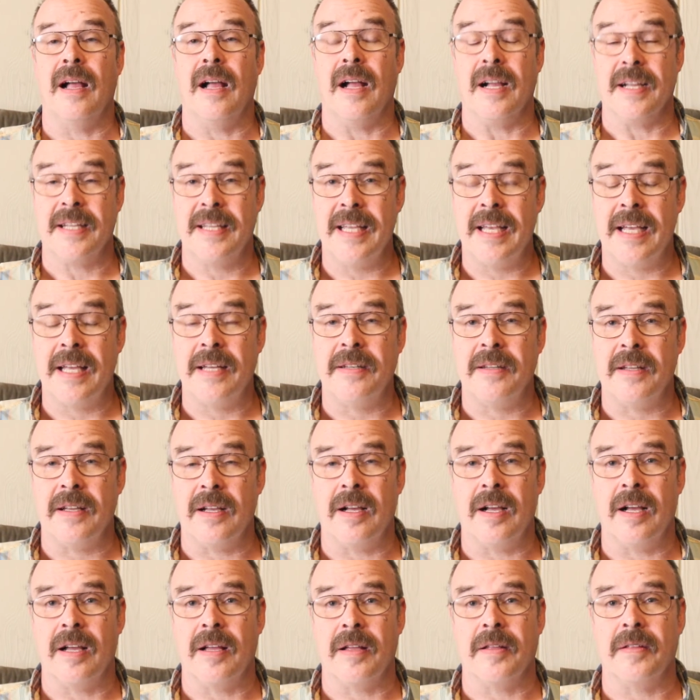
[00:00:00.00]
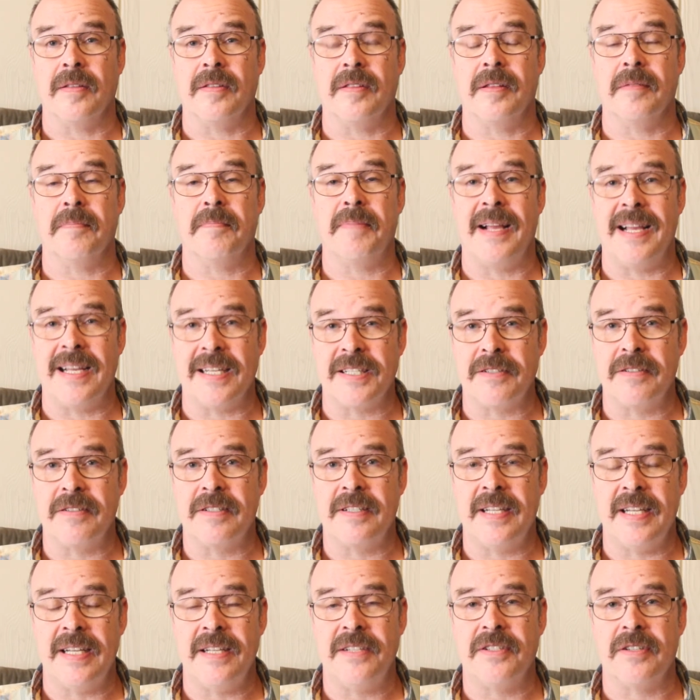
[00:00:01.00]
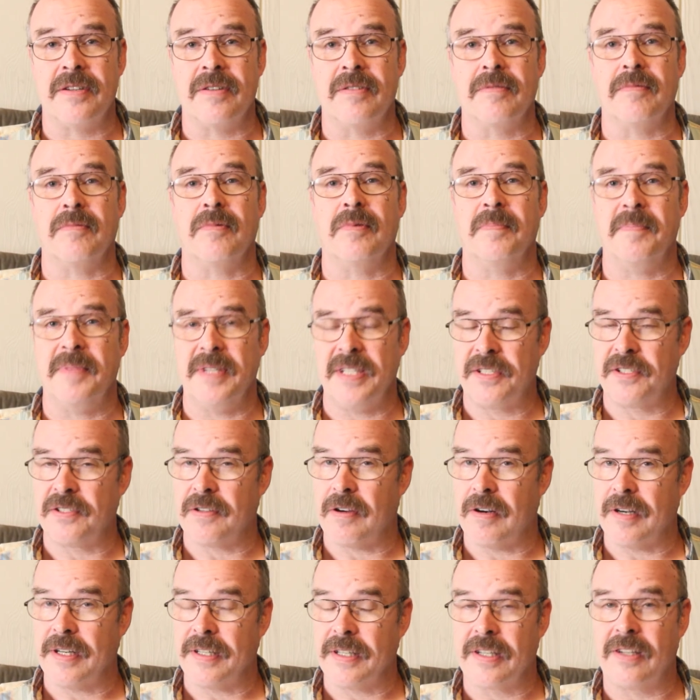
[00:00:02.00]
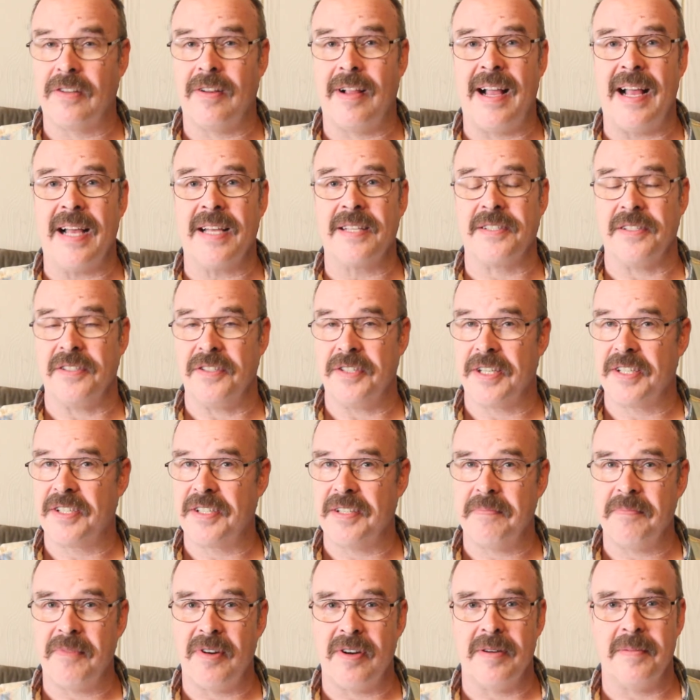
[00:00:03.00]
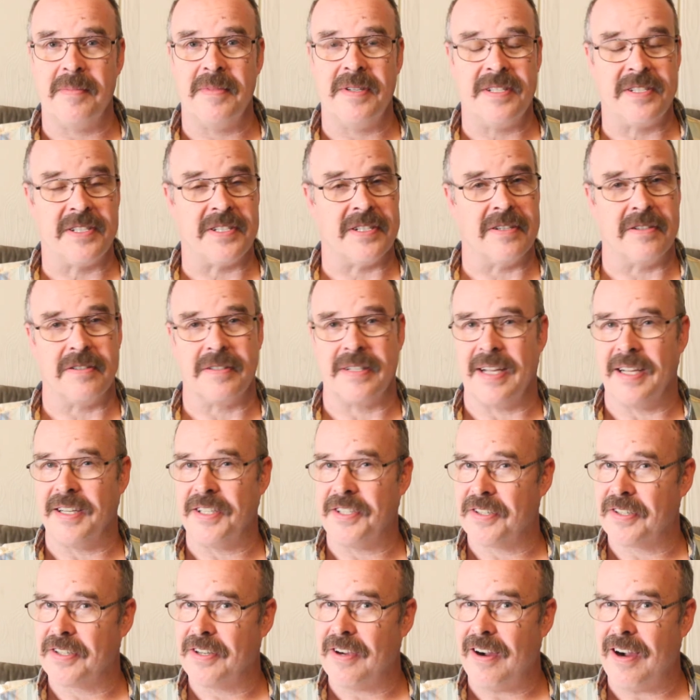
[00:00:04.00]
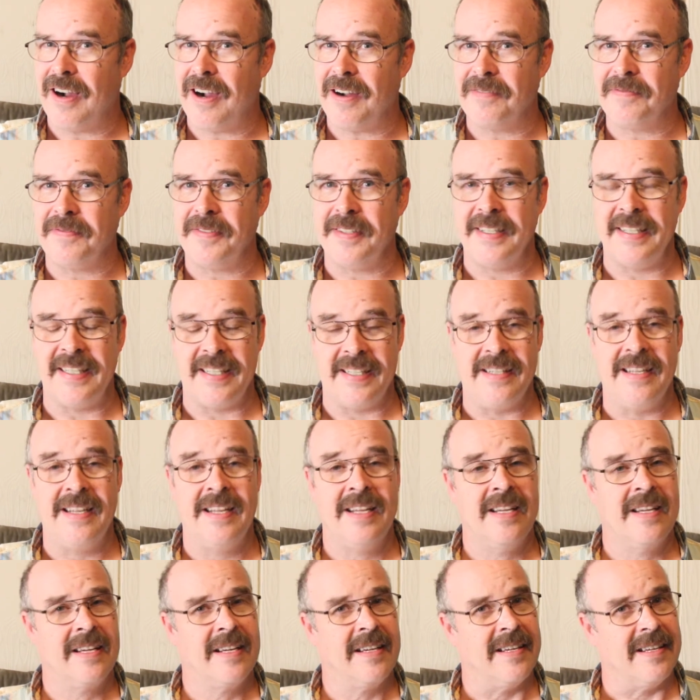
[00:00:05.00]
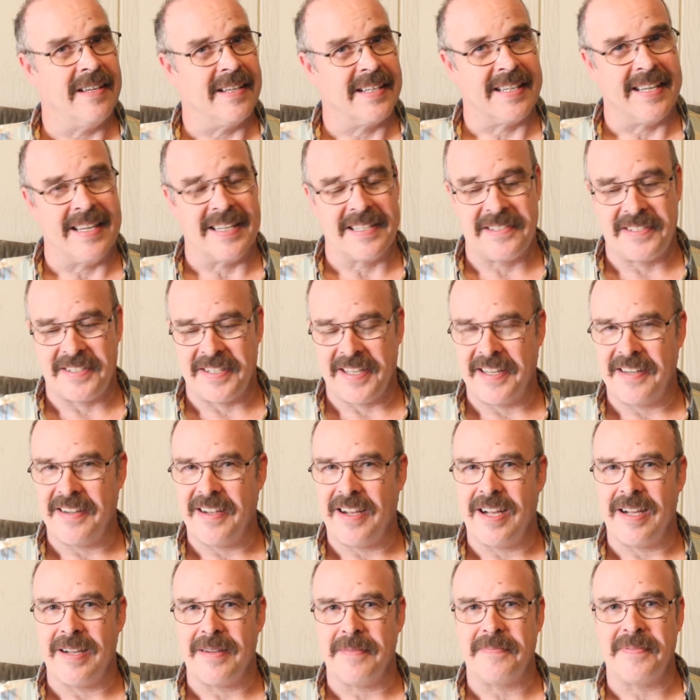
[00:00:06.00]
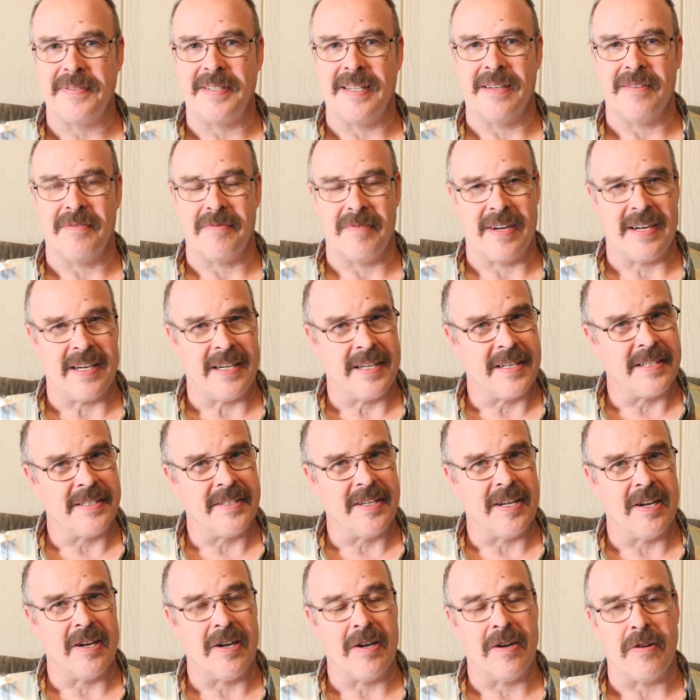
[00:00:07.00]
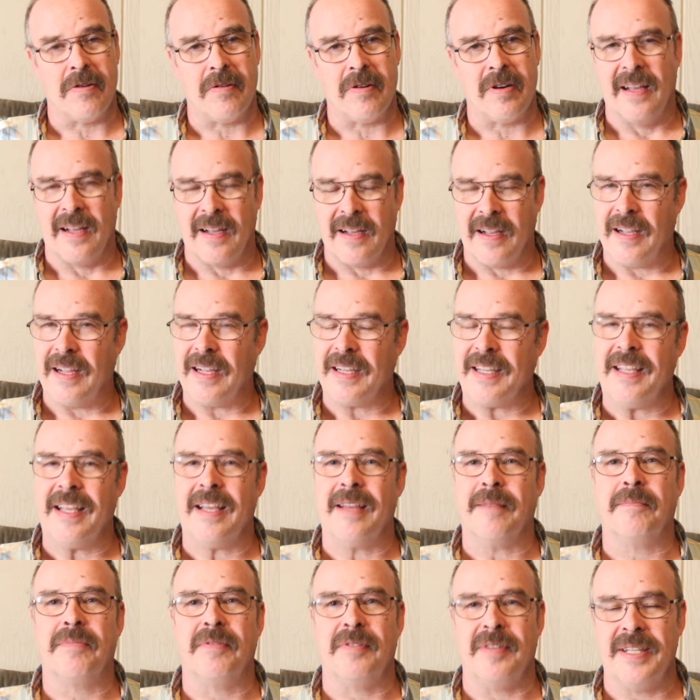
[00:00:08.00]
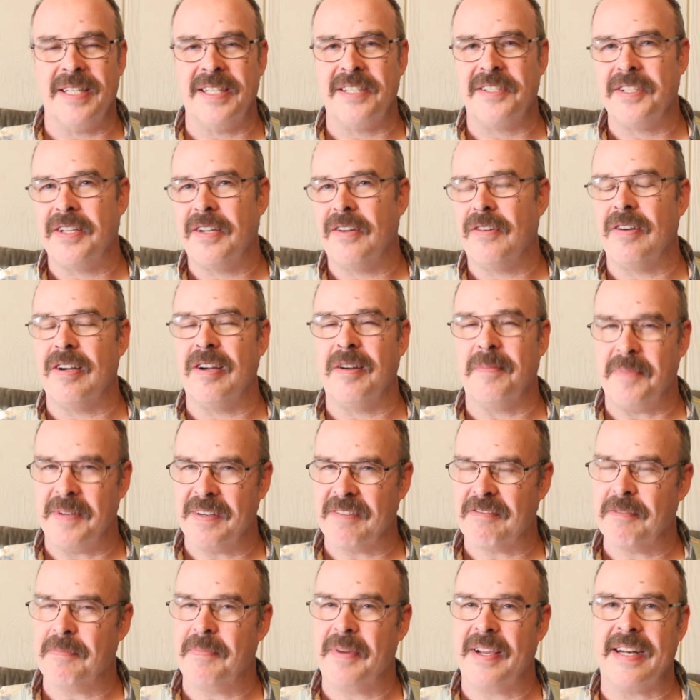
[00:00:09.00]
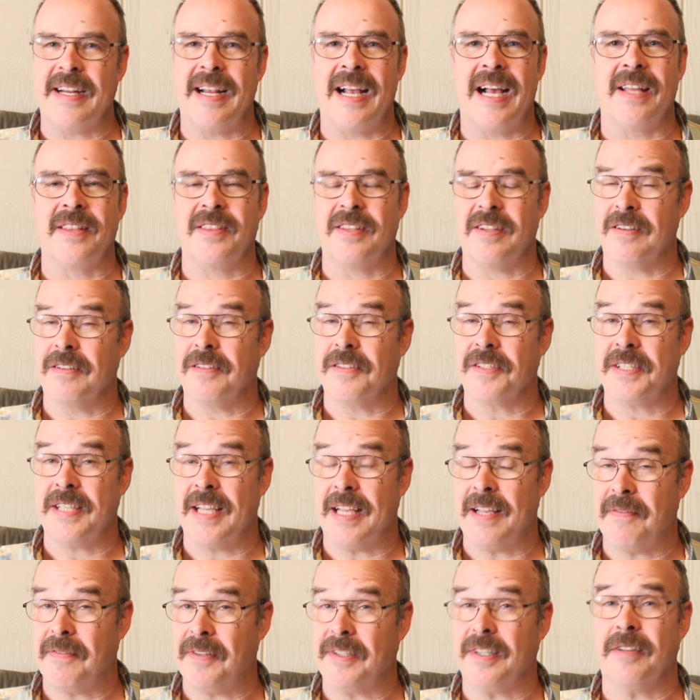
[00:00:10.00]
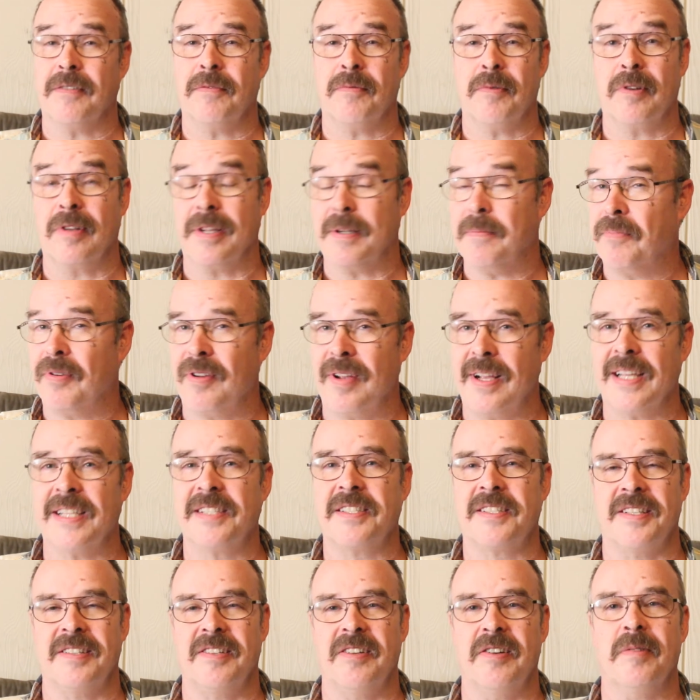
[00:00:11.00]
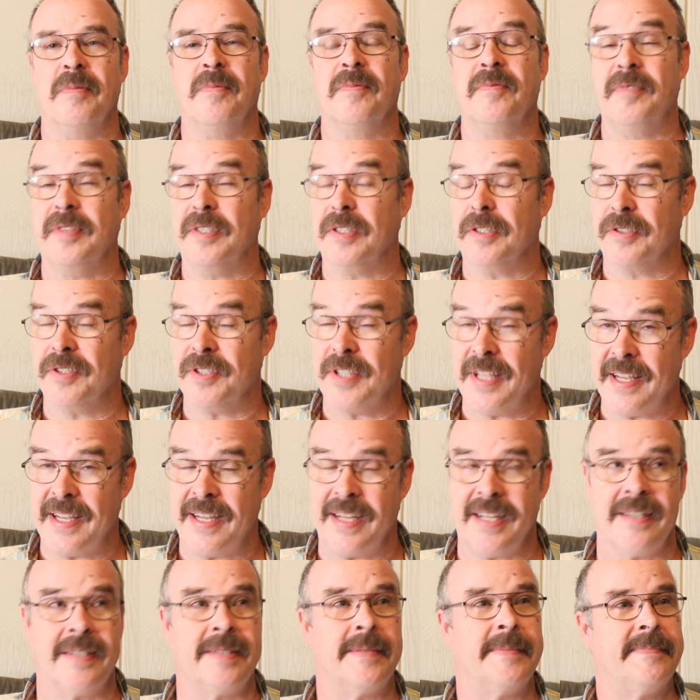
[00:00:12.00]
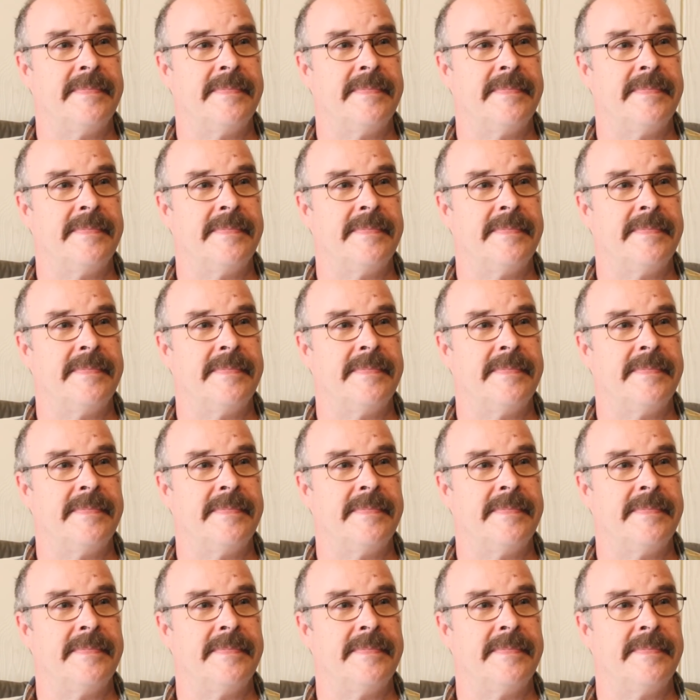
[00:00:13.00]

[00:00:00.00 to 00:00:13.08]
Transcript: Again, uh, the pastor teacher will be starting the class in just a moment, so get your coffee, uh, get set up, get ready to go. Uh, again, please know, I hope everybody out there is having a really blessed and hope-filled day.